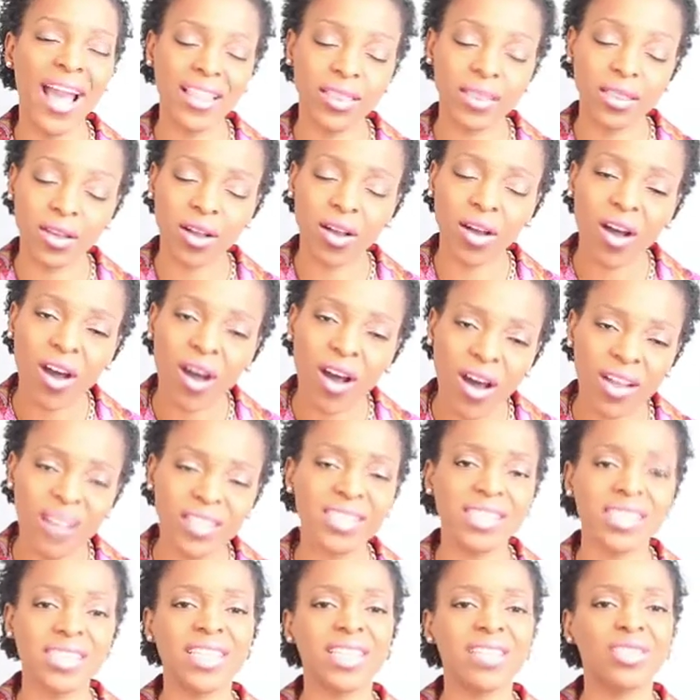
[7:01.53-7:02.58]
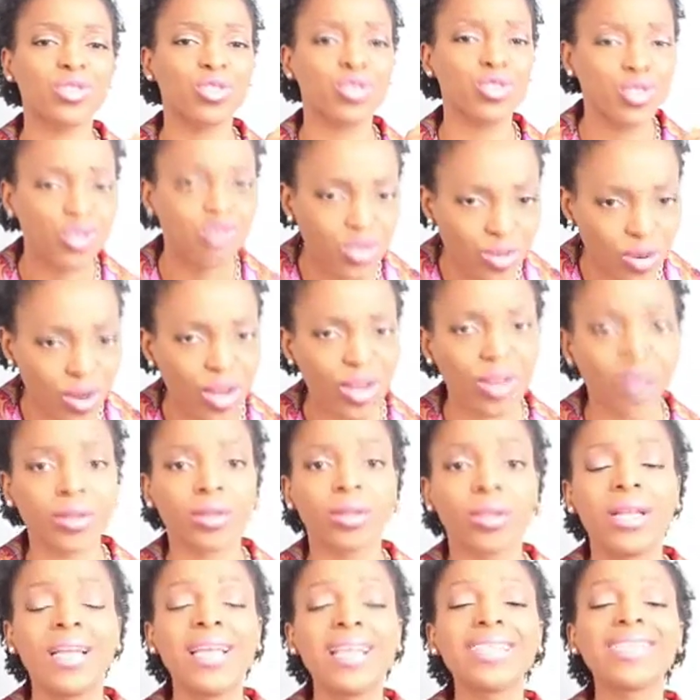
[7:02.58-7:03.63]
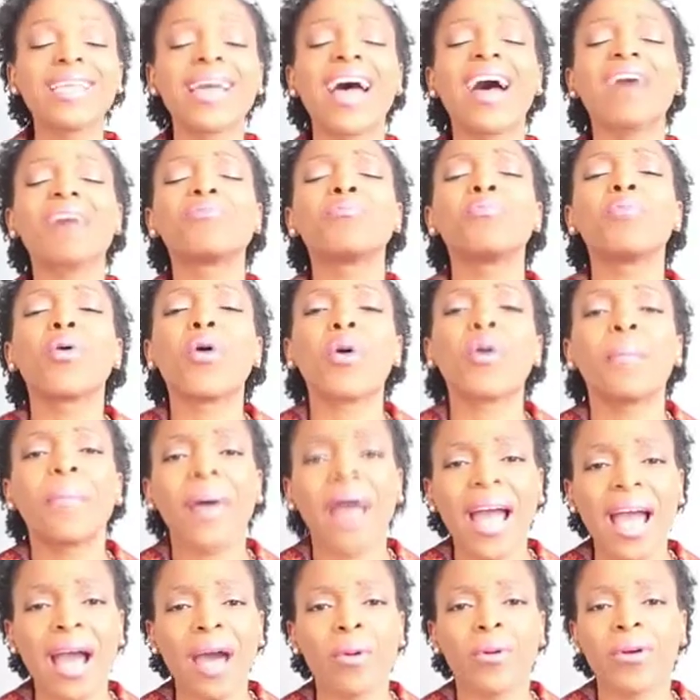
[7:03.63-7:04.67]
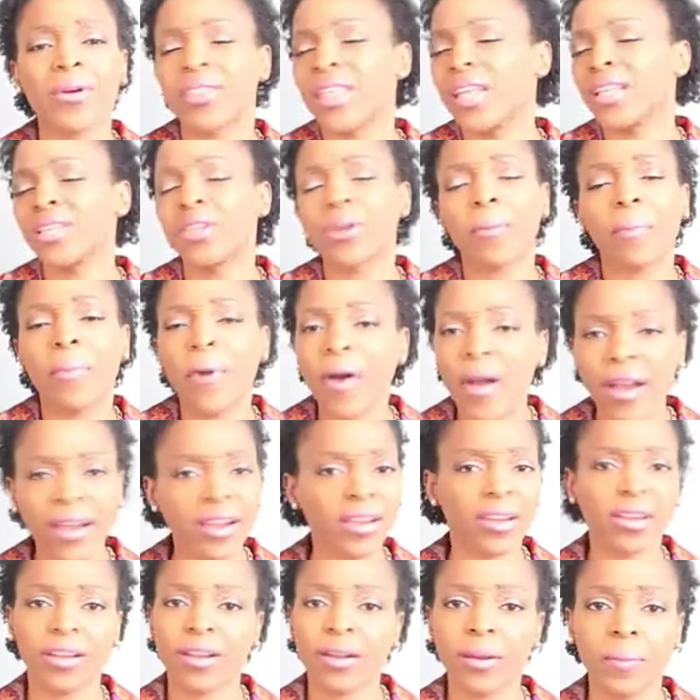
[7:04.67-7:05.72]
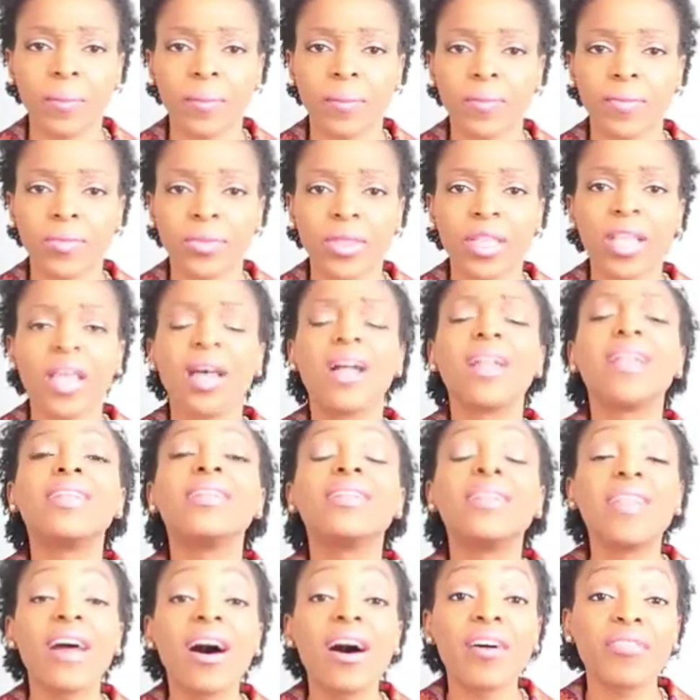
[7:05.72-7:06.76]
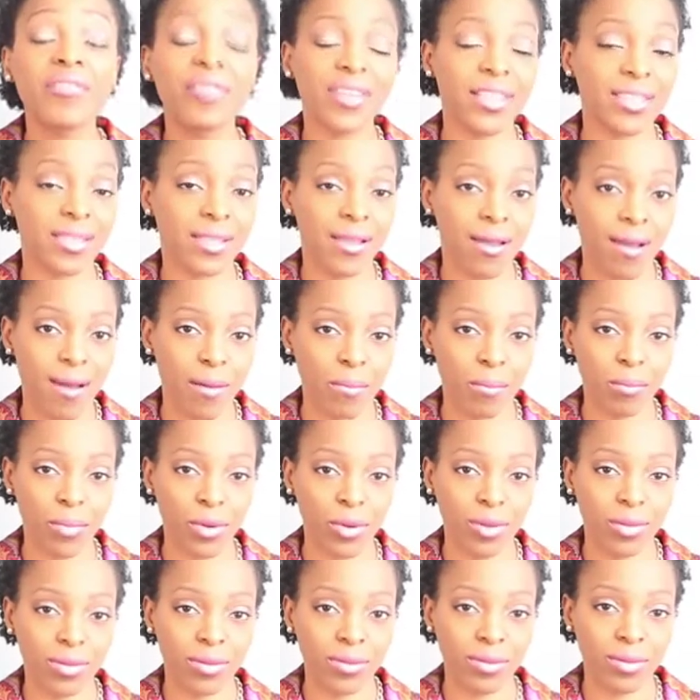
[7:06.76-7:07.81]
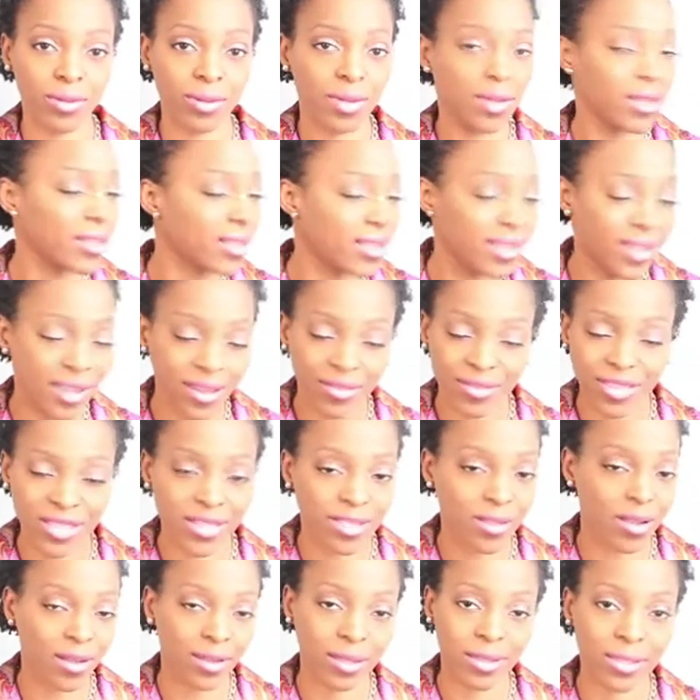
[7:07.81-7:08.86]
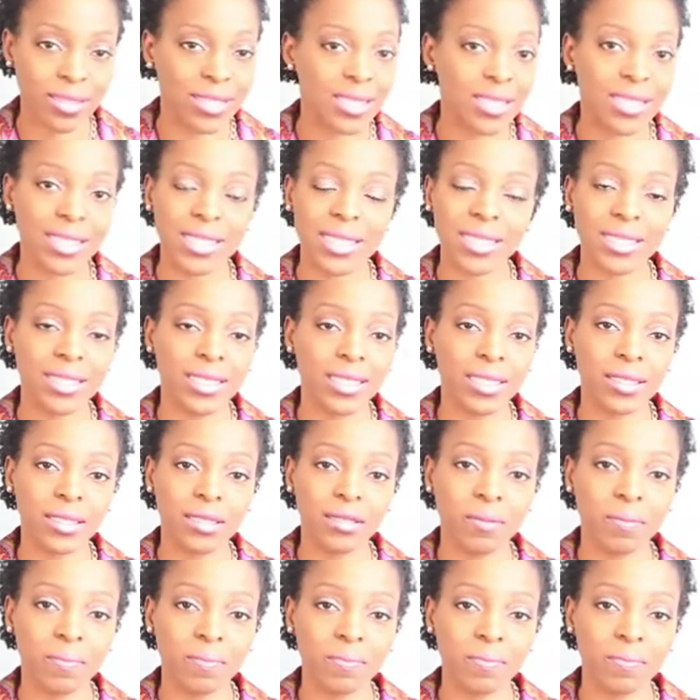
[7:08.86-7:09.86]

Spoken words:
and the constant struggle to have more power than their partner. Love is humble. Love is not conceited.